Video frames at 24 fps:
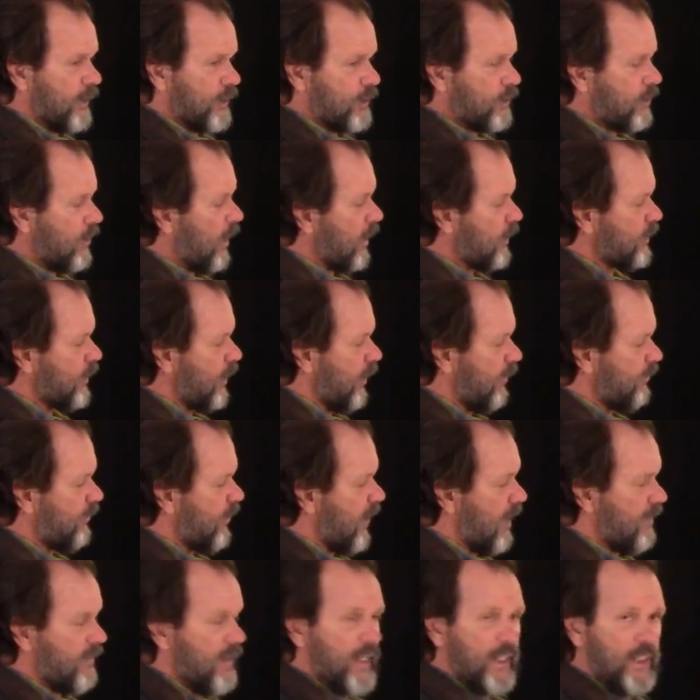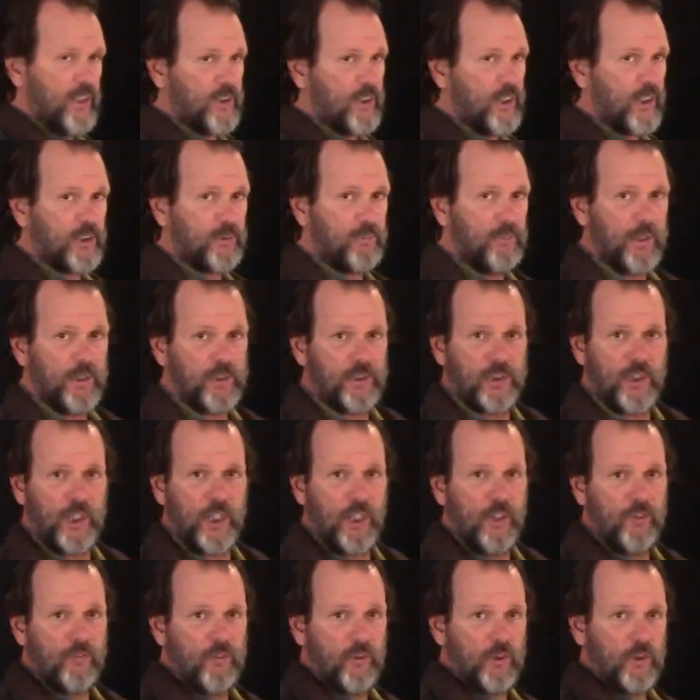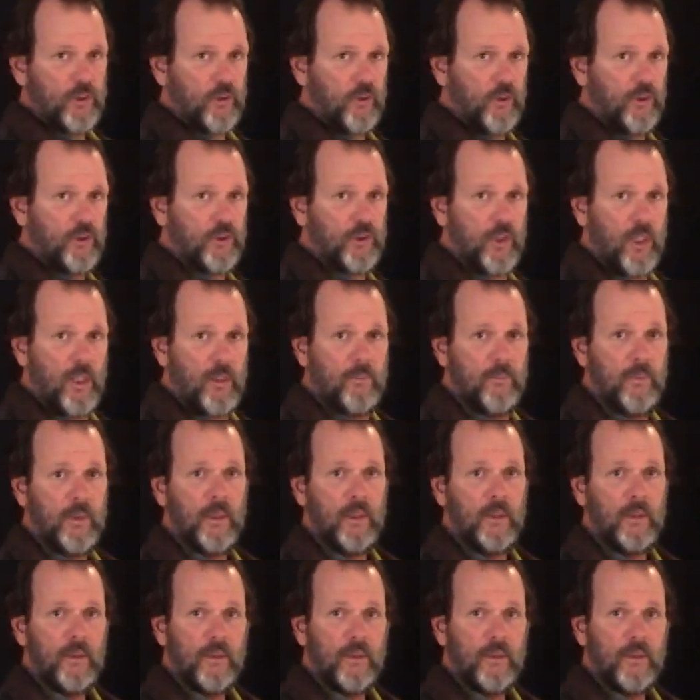destruction of 586 BC for Jerusalem.